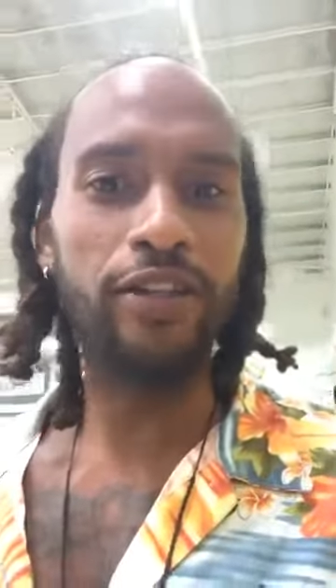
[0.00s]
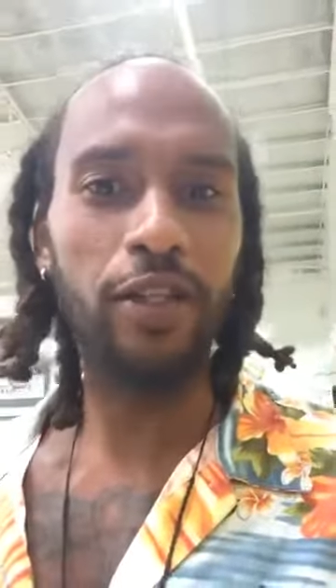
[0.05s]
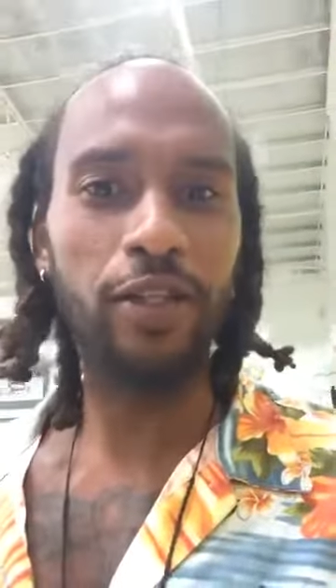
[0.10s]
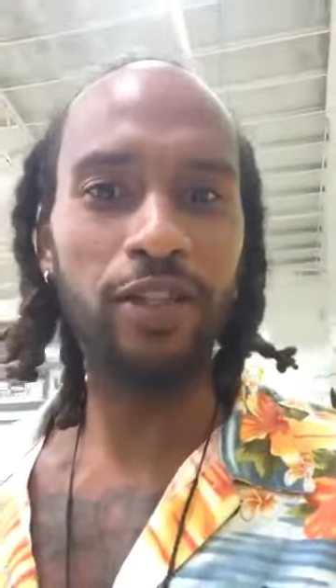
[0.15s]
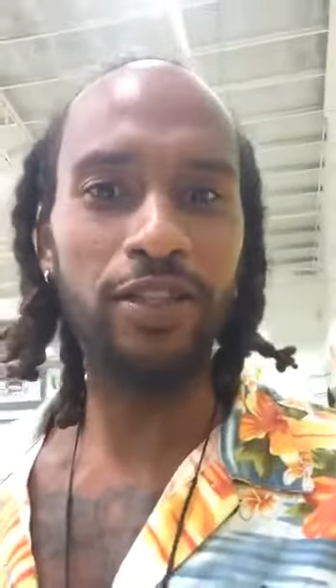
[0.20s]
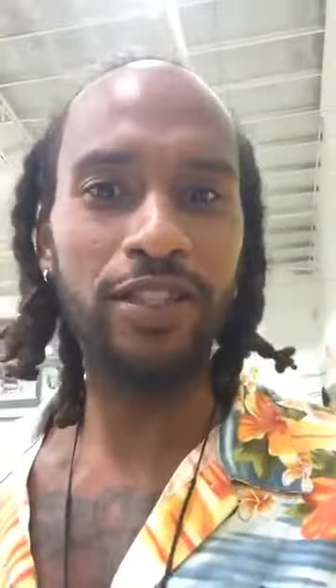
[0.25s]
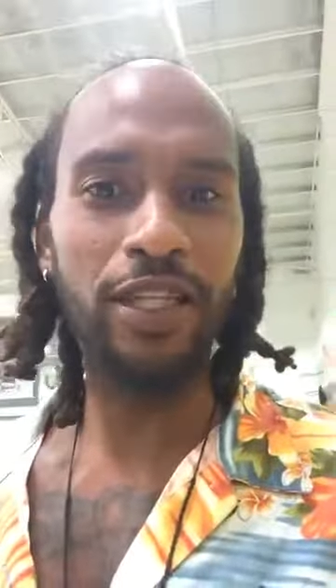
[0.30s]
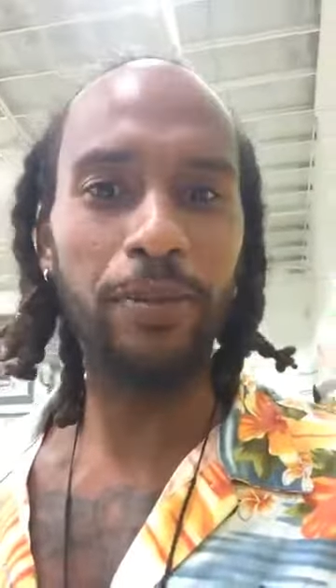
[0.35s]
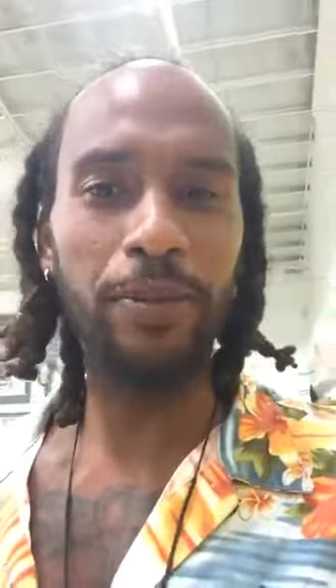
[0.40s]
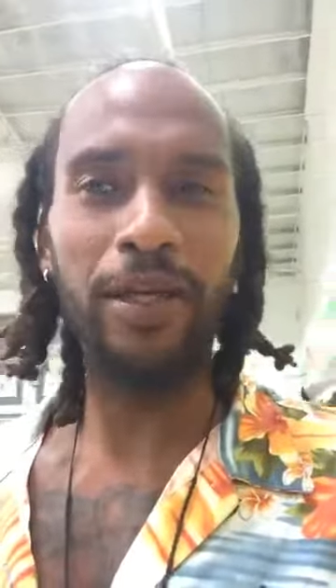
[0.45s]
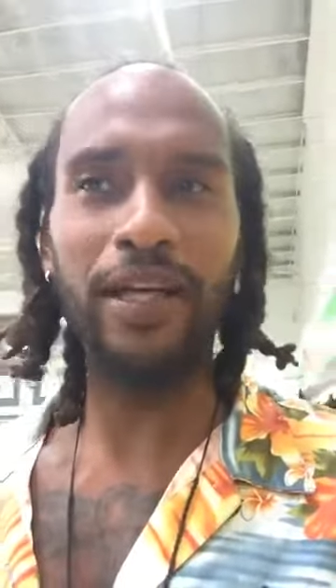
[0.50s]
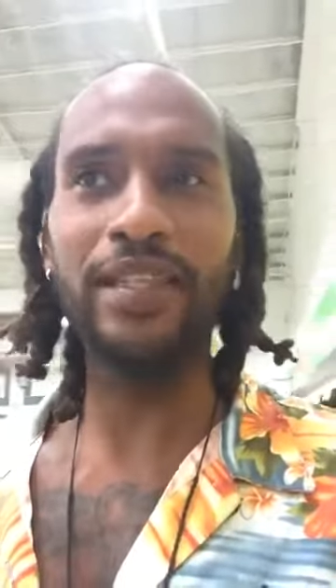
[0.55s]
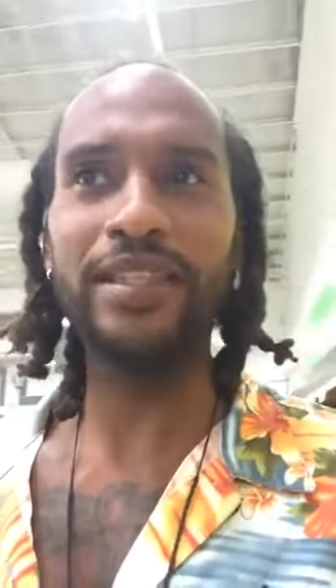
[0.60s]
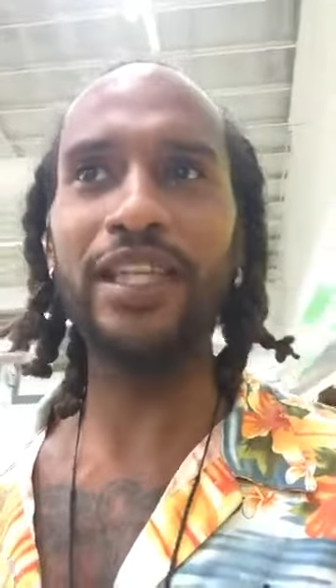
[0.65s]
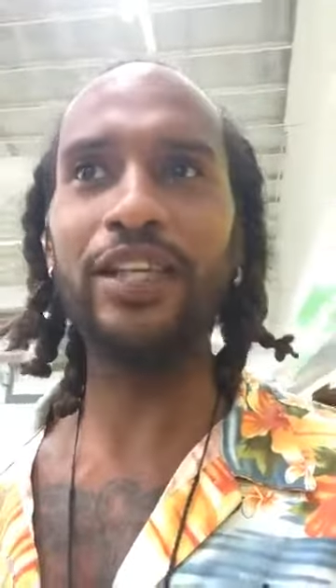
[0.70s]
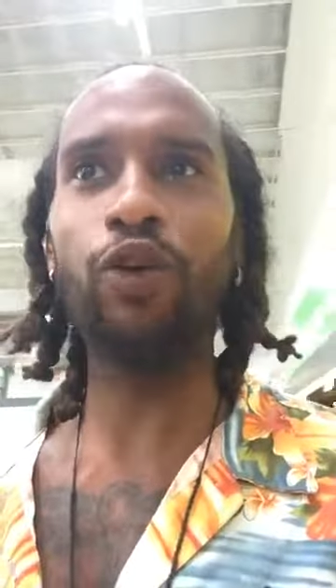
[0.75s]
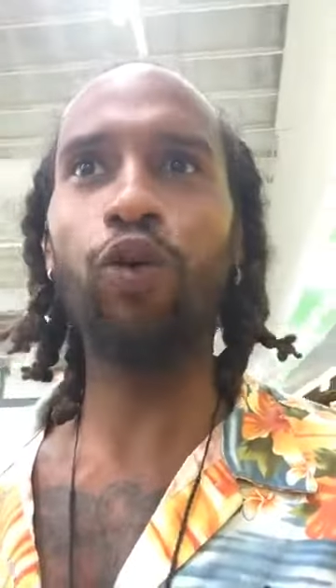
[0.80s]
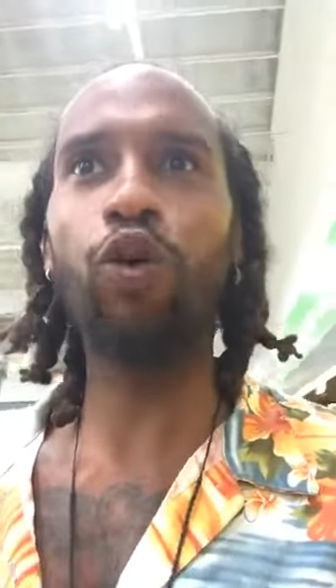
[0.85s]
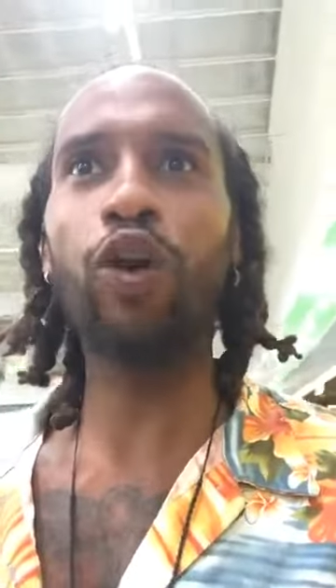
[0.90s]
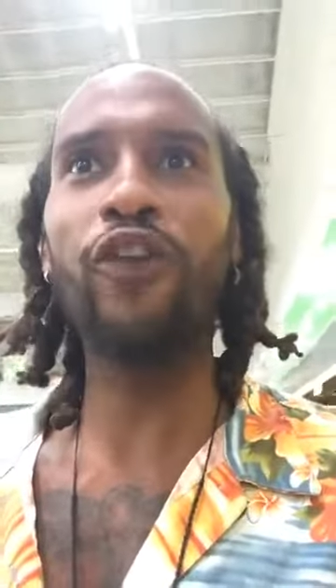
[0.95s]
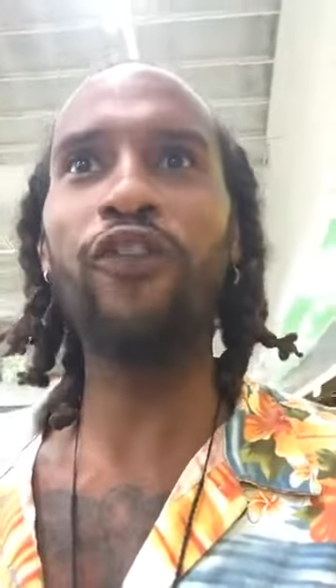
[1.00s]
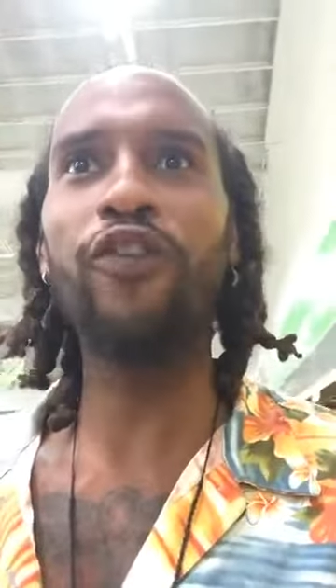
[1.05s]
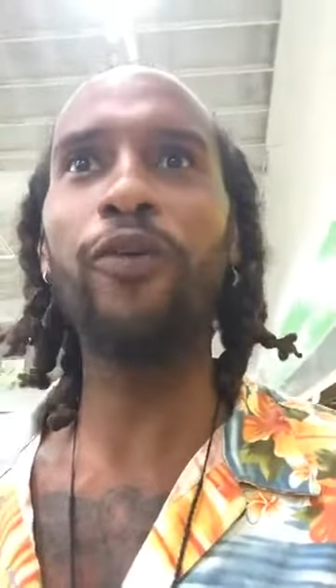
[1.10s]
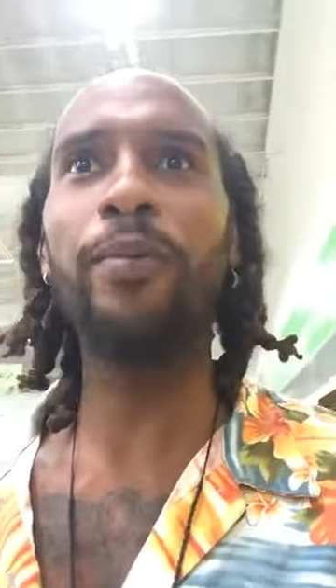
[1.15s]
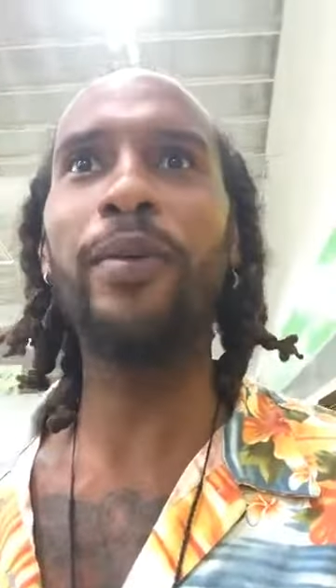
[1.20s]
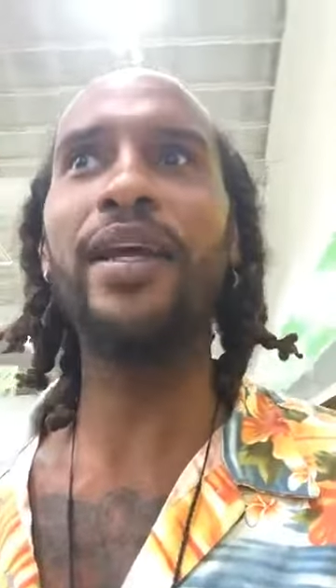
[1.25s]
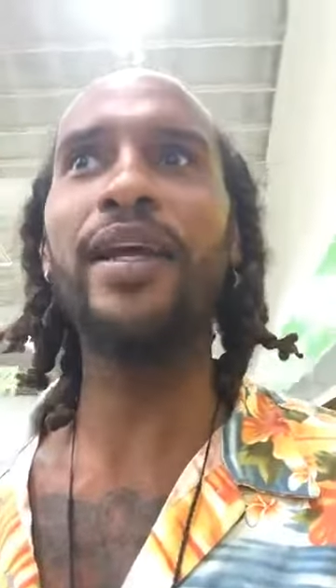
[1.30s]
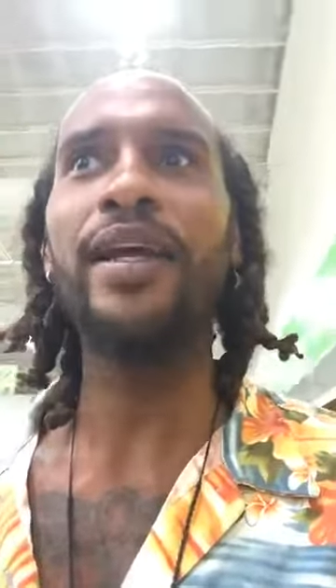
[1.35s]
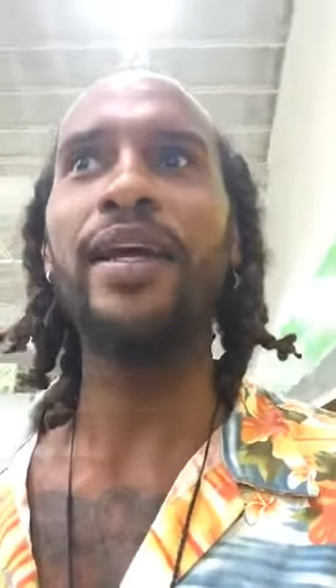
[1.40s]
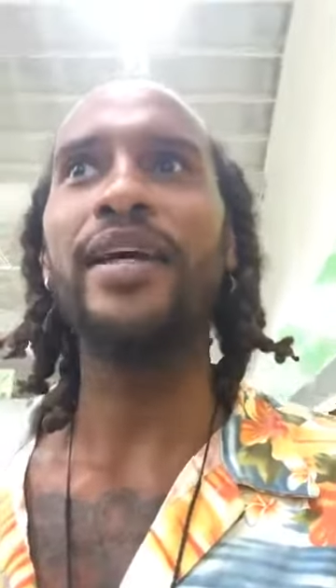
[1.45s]
You see, because in order for
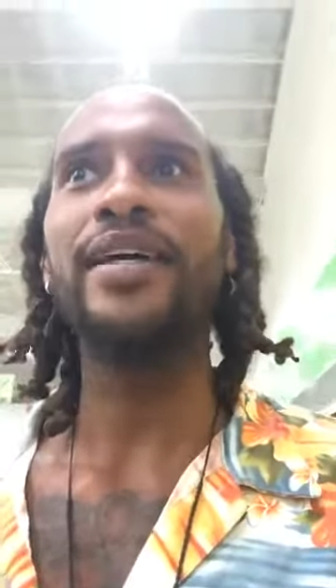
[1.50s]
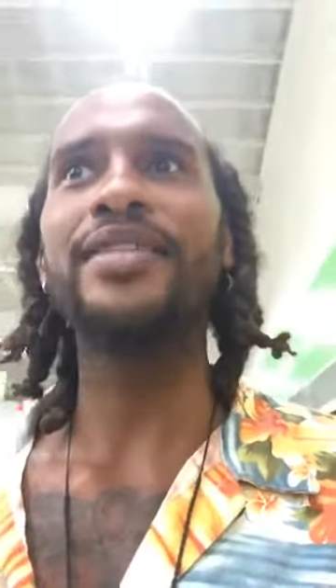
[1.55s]
me